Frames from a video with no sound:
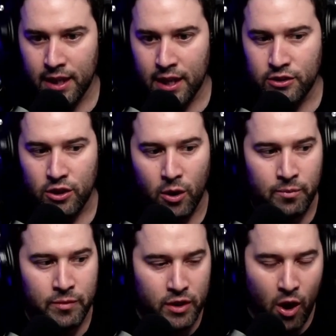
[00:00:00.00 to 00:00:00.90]

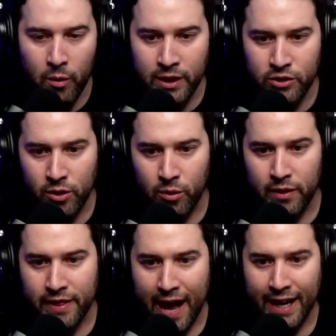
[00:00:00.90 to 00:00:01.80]
So go into it
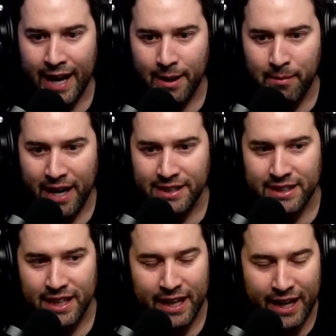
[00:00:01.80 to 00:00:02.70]
with that kind of
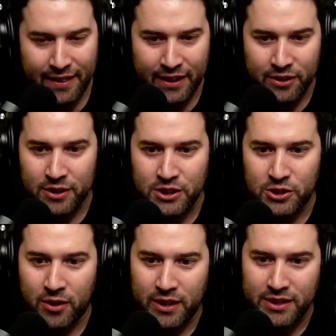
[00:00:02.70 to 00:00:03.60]
mindset, and I think you'll
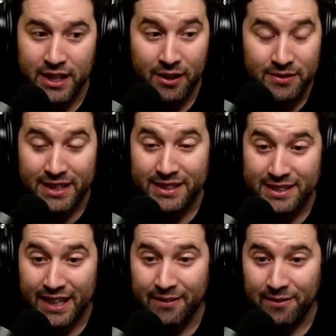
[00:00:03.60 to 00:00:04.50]
enjoy yourself. It's
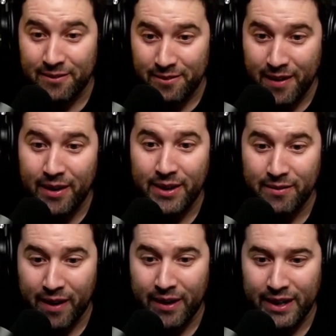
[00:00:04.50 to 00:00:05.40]
a very,
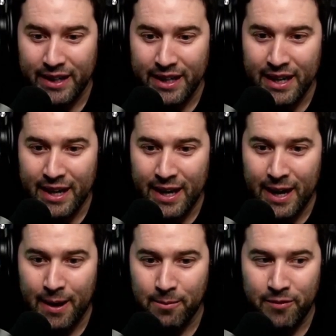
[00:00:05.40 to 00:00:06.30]
very
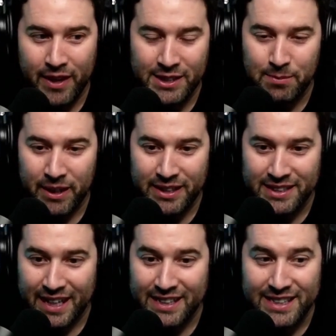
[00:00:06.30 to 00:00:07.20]
fun experience,
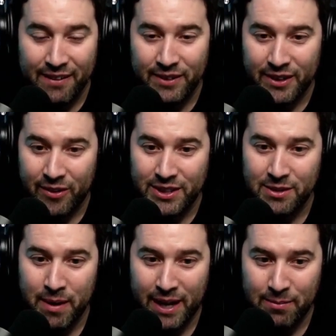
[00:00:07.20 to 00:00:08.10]
and it's definitely going to
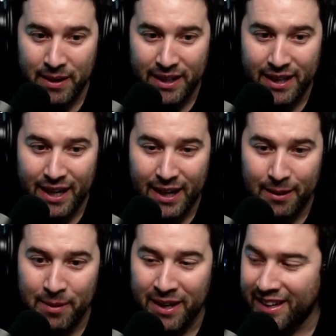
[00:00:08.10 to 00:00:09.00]
make me
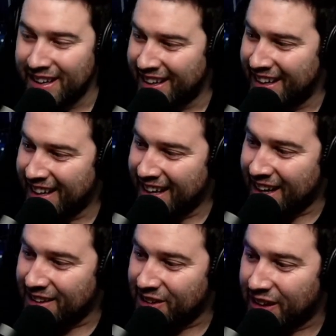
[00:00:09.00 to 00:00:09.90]

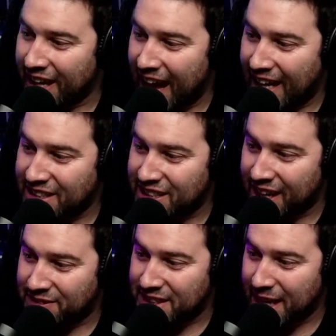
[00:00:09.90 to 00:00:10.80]
look at
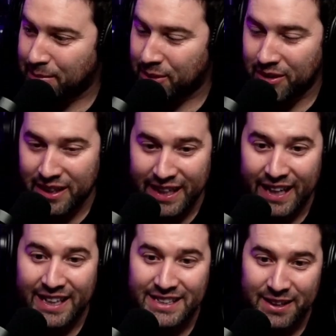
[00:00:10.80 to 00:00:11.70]
Chef's Table in
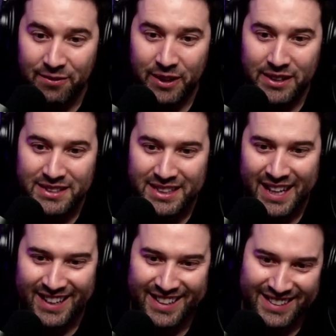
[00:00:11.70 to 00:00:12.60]
a different
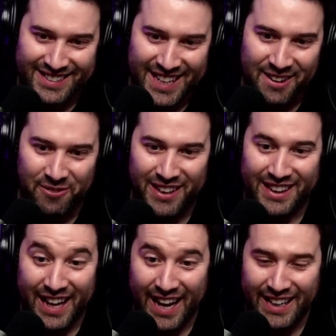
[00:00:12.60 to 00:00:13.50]

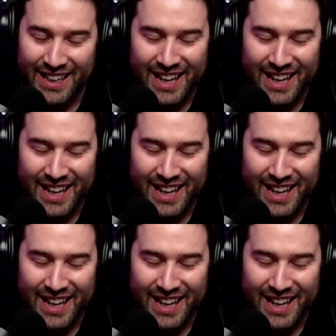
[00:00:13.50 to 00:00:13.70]
light.